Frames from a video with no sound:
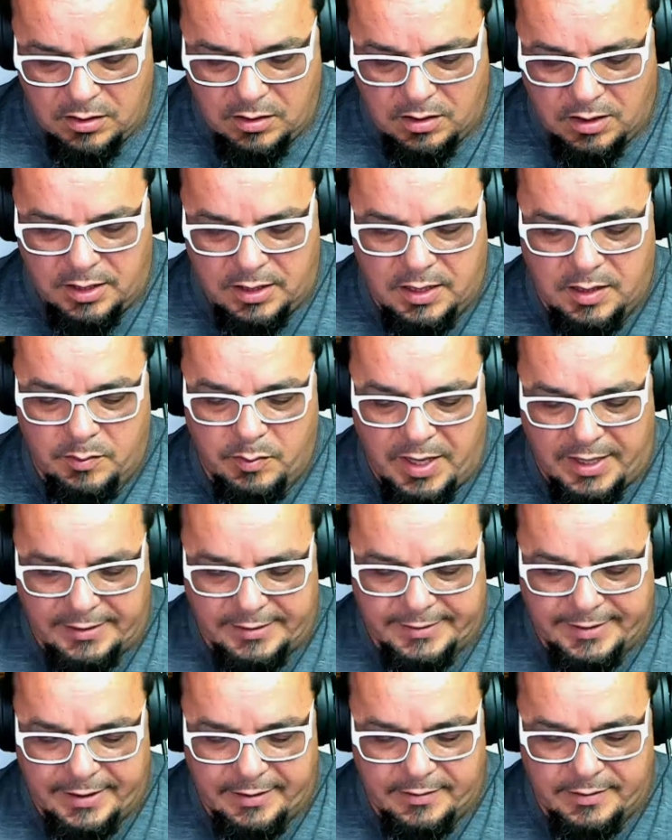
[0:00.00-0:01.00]
And then
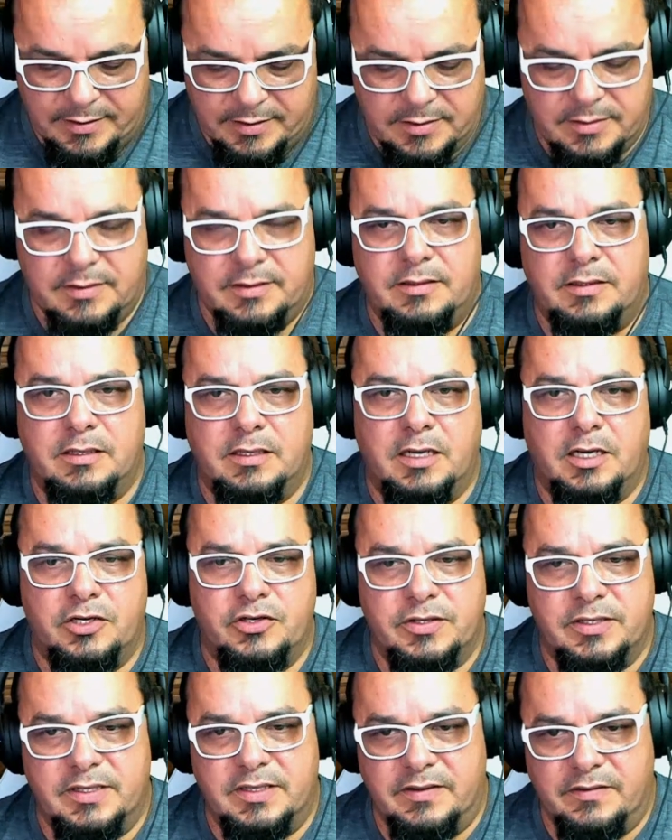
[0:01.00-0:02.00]
back down into the
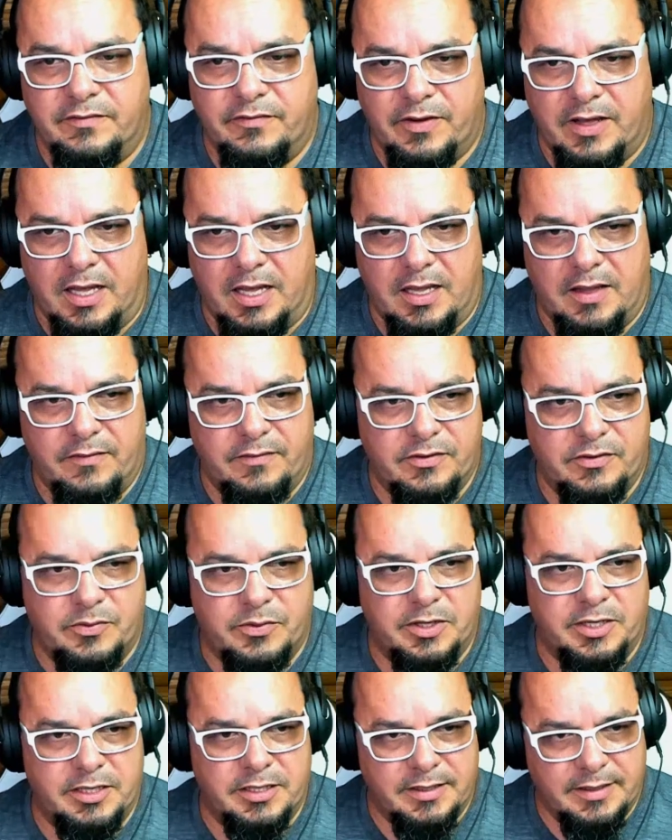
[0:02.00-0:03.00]
105s,
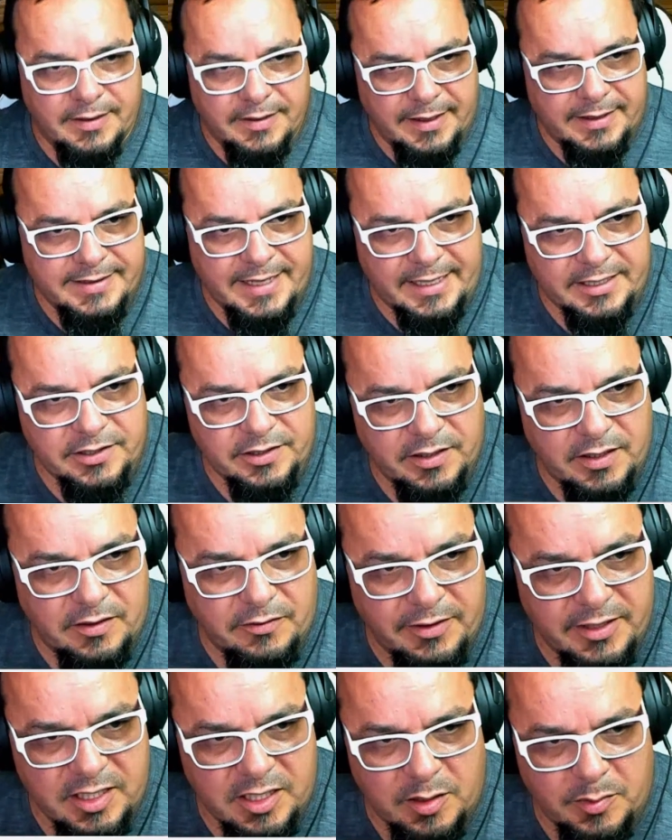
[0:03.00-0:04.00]
where that's actually
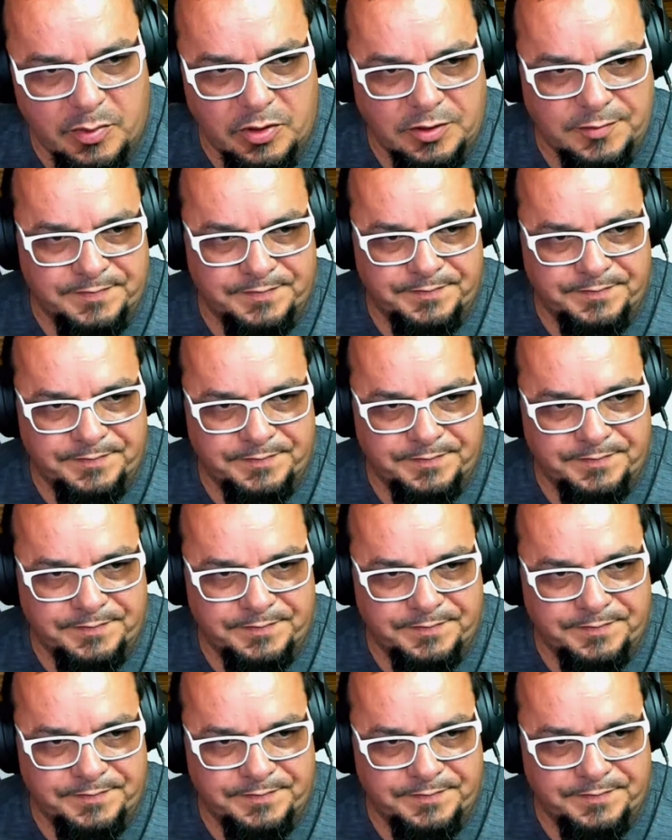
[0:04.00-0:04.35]
reasonable.